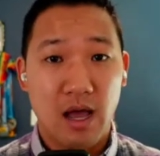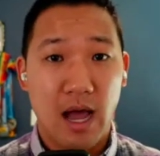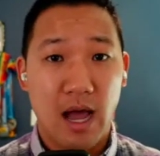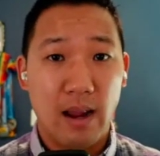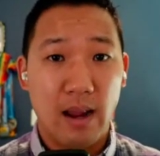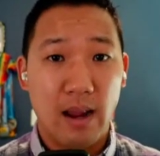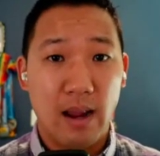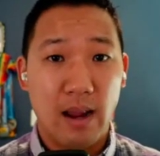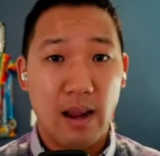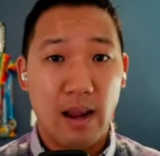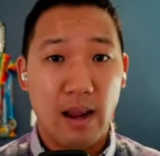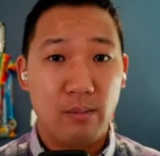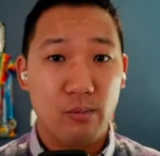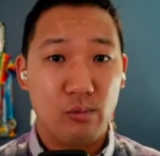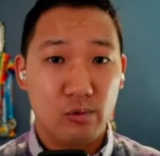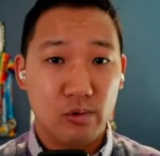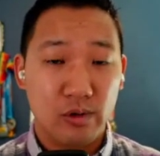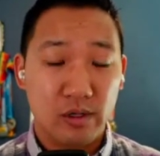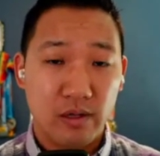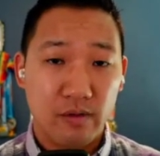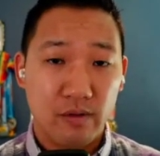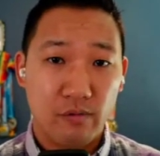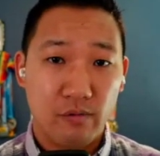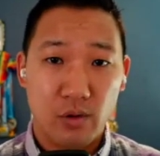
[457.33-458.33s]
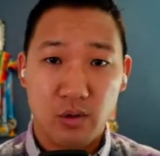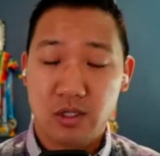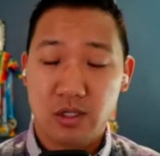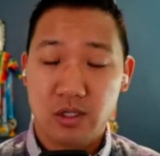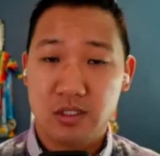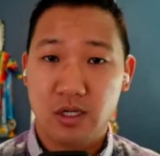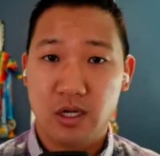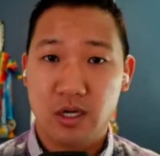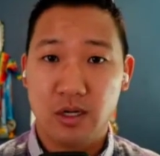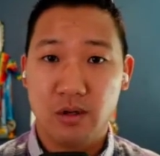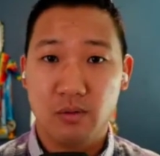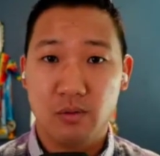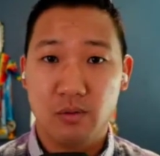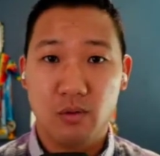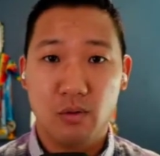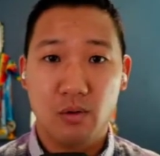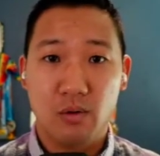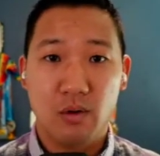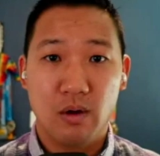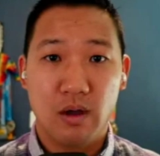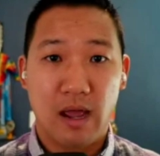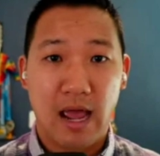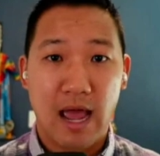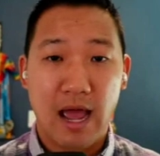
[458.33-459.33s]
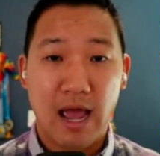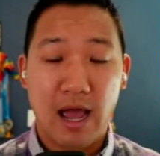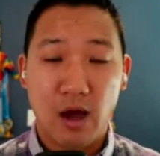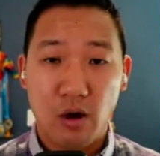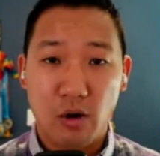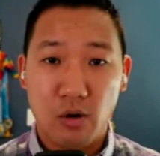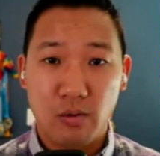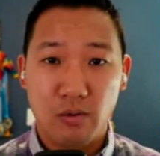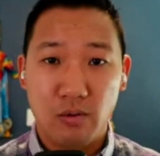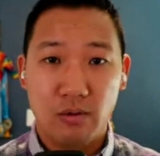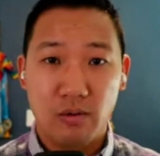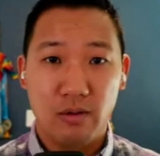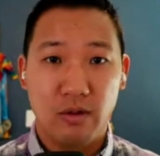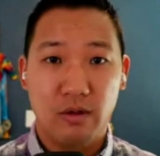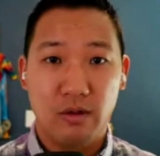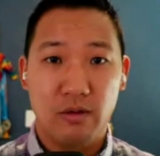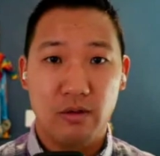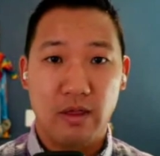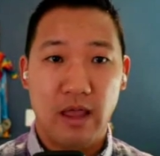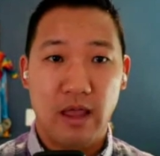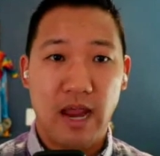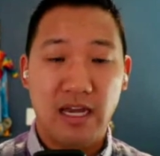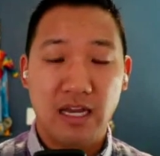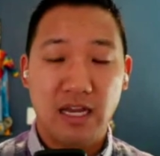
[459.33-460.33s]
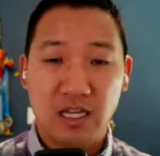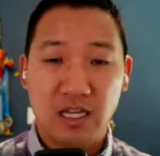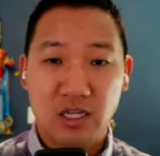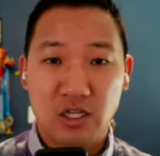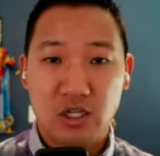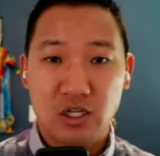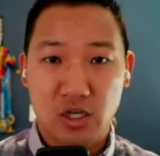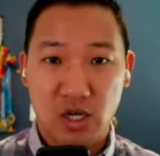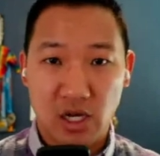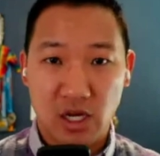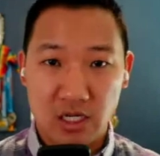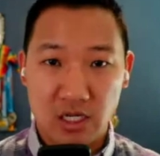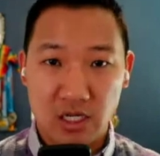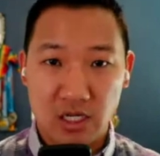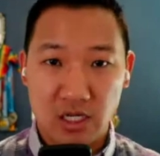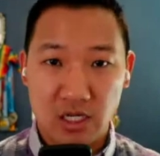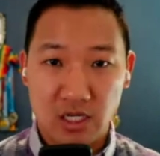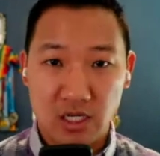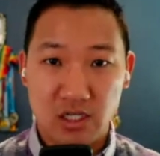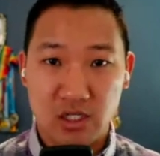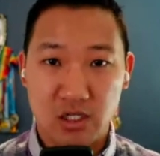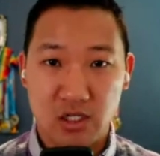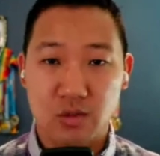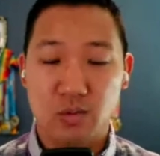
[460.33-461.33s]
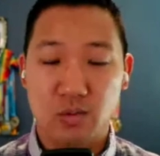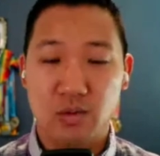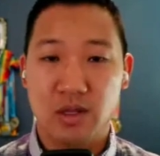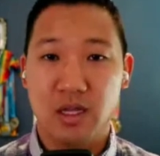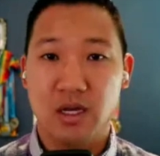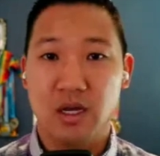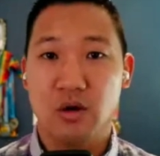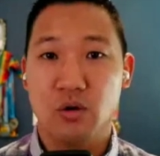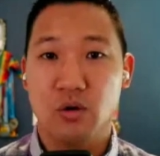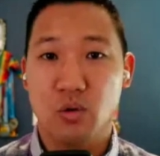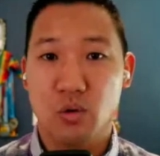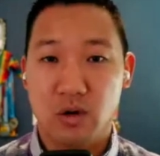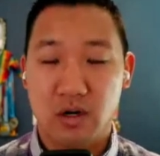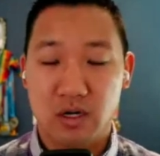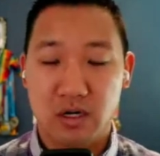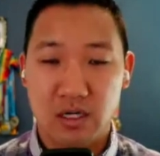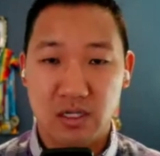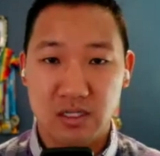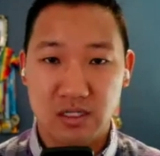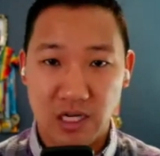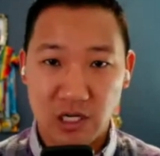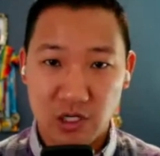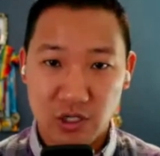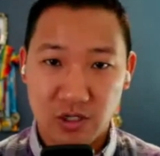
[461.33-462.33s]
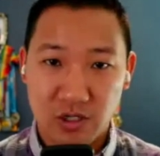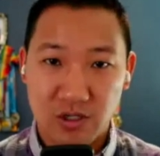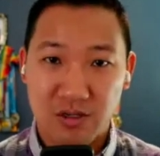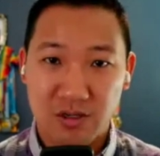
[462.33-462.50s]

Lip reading: I'm really focused on how any changes within an organization